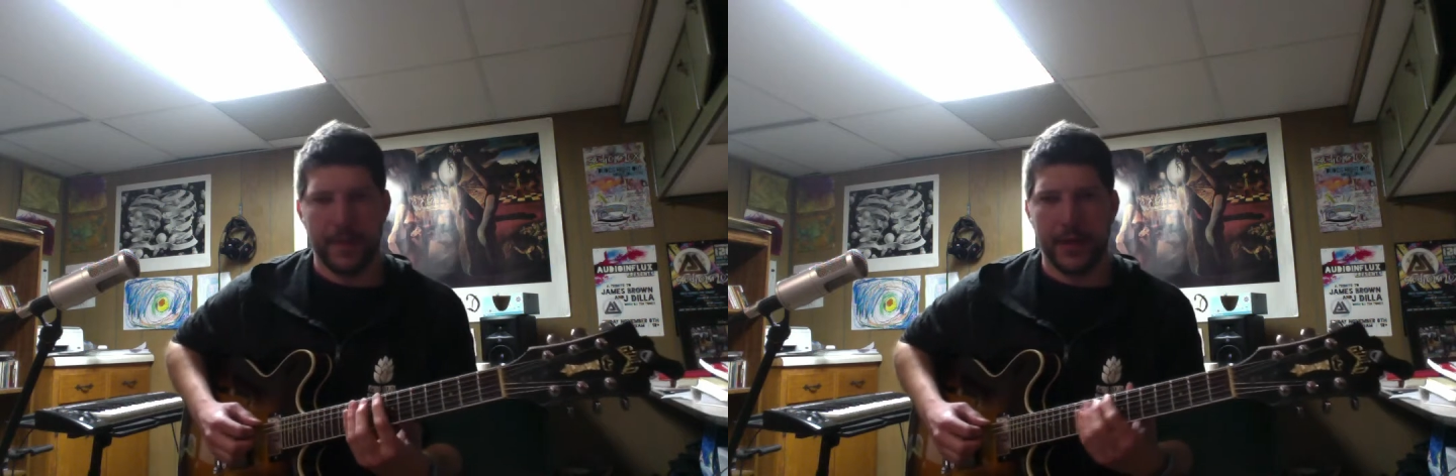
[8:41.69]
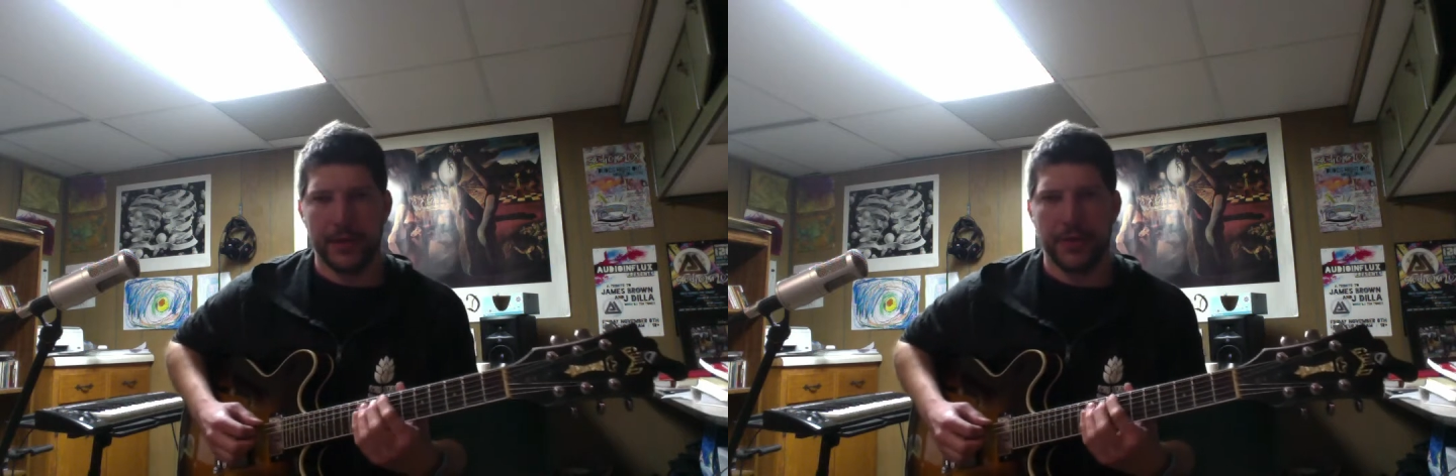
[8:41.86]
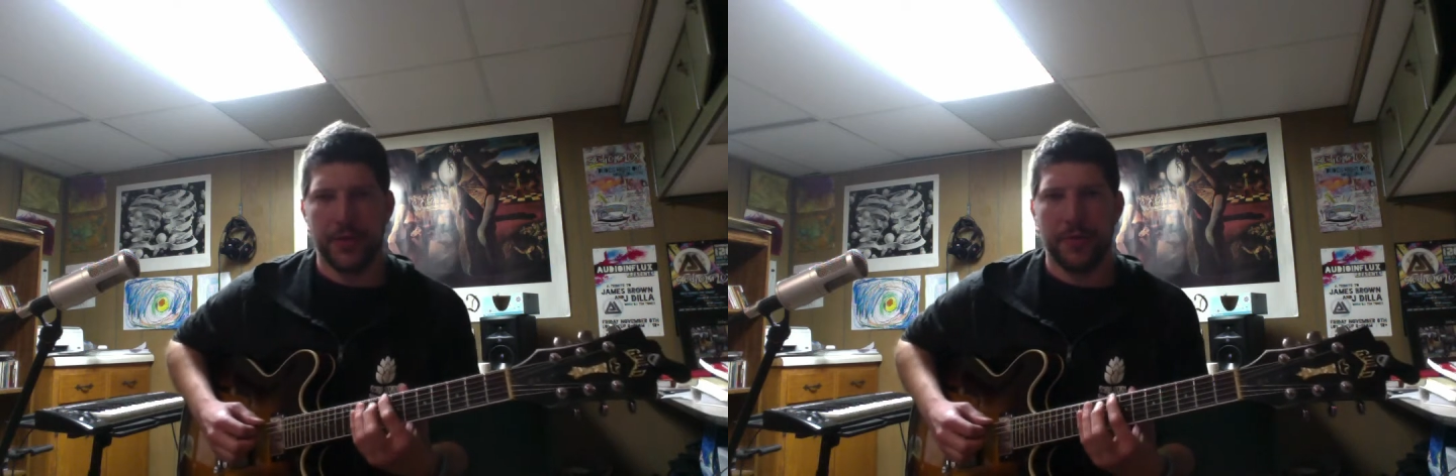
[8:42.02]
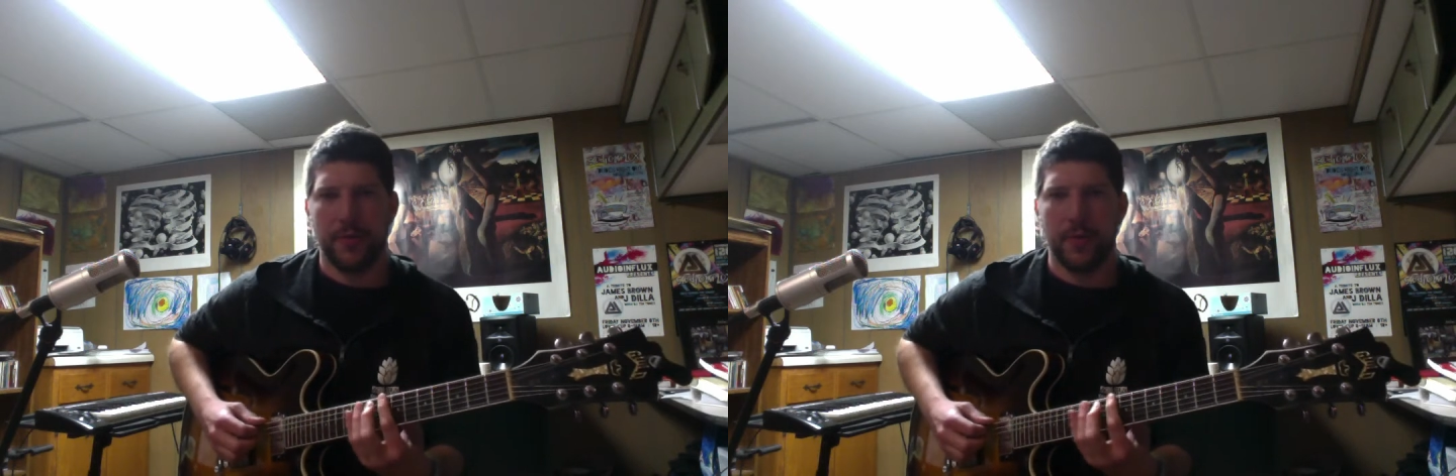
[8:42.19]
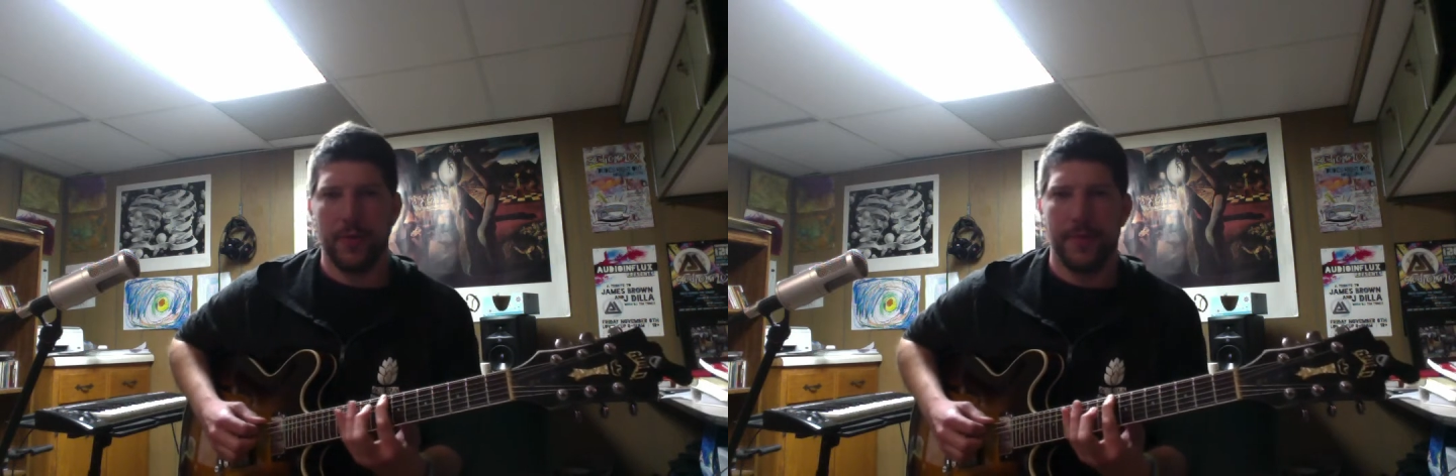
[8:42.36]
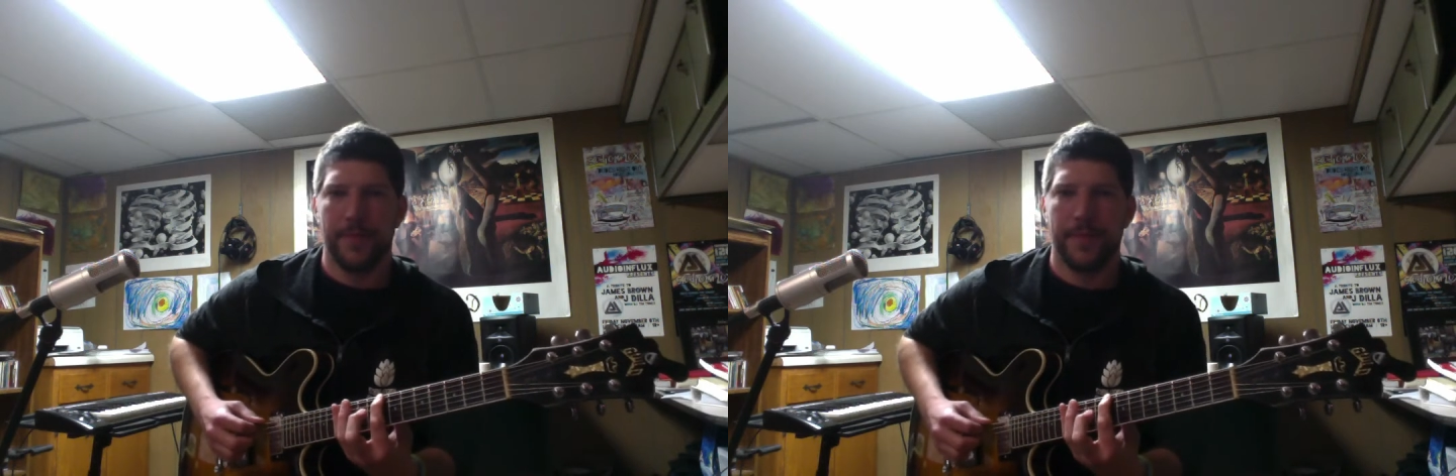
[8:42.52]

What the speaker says: Next interval.